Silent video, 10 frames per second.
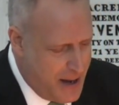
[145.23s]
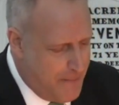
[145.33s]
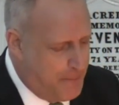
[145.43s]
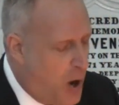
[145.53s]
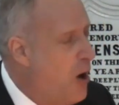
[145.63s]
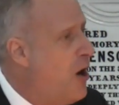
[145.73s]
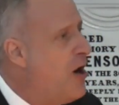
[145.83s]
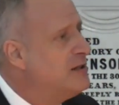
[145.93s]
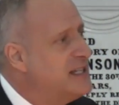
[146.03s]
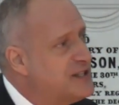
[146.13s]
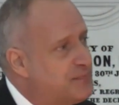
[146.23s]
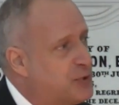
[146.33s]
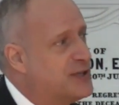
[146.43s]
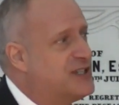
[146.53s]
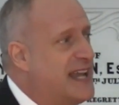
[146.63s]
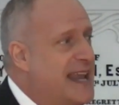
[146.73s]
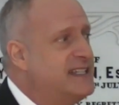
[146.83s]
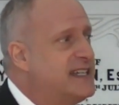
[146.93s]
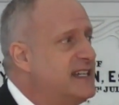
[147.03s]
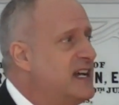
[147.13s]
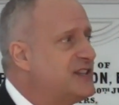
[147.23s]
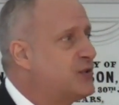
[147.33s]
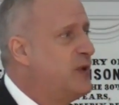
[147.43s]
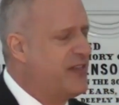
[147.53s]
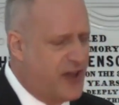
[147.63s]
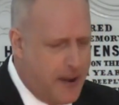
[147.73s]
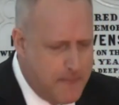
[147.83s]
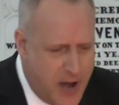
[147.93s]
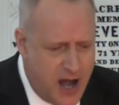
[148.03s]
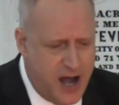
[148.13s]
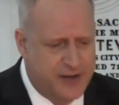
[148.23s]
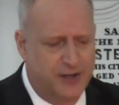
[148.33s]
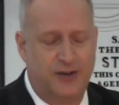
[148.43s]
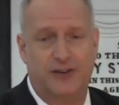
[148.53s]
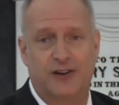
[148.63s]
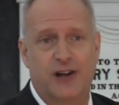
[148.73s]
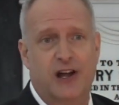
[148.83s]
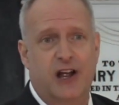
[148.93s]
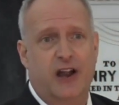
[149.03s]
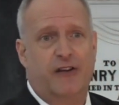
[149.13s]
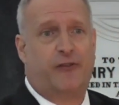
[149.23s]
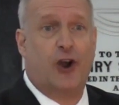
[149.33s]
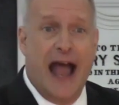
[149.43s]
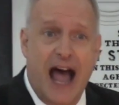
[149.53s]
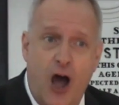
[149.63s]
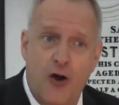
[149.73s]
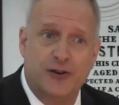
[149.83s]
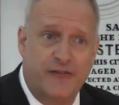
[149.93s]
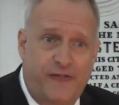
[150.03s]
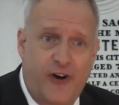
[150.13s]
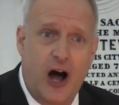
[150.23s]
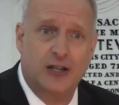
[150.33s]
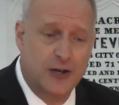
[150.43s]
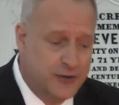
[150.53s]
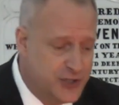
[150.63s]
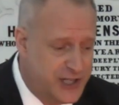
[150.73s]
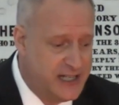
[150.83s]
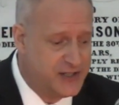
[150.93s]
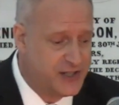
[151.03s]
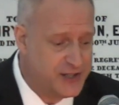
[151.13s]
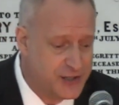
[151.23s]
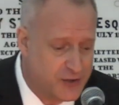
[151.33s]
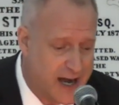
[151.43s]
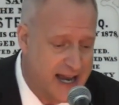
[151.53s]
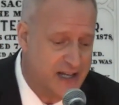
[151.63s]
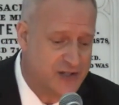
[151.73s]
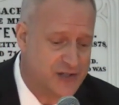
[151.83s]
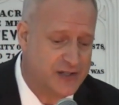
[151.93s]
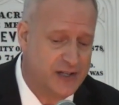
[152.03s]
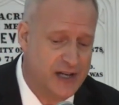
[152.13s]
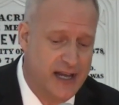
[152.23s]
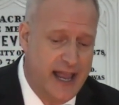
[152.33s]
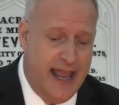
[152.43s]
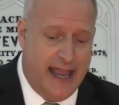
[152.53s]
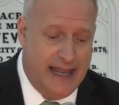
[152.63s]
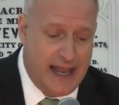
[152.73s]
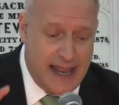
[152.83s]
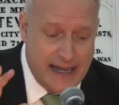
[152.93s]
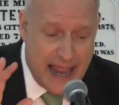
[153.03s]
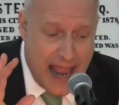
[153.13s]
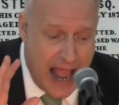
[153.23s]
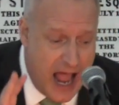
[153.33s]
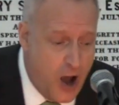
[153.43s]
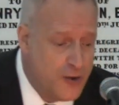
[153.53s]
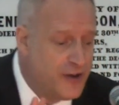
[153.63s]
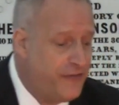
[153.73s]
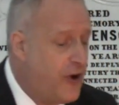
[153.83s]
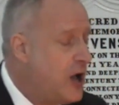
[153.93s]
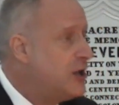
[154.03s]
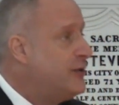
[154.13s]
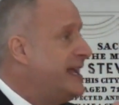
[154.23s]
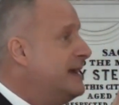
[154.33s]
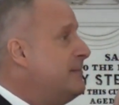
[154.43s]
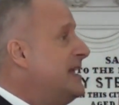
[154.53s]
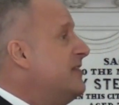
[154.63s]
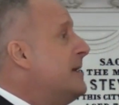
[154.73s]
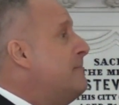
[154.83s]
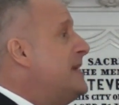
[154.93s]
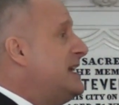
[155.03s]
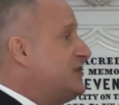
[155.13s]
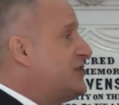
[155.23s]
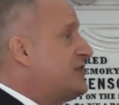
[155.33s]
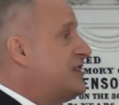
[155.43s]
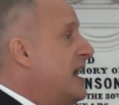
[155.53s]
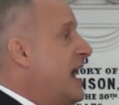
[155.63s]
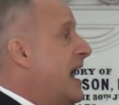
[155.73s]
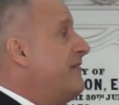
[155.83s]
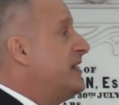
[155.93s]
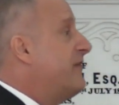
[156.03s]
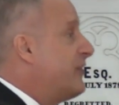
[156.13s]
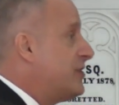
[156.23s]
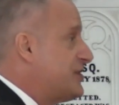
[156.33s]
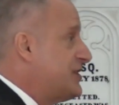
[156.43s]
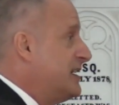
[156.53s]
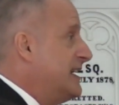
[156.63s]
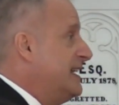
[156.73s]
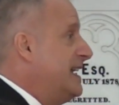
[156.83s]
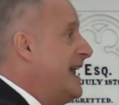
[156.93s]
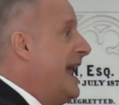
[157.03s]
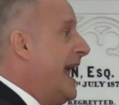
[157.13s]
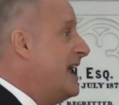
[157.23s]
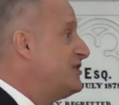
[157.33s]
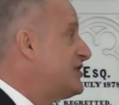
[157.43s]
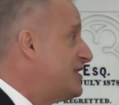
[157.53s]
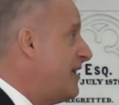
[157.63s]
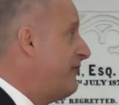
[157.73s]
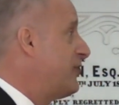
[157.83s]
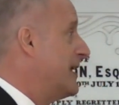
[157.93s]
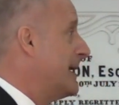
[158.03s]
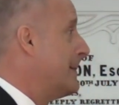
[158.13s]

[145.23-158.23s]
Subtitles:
Paul is presenting us with a model for how to follow Jesus Christ and how to follow him in the midst of adversity and suffering.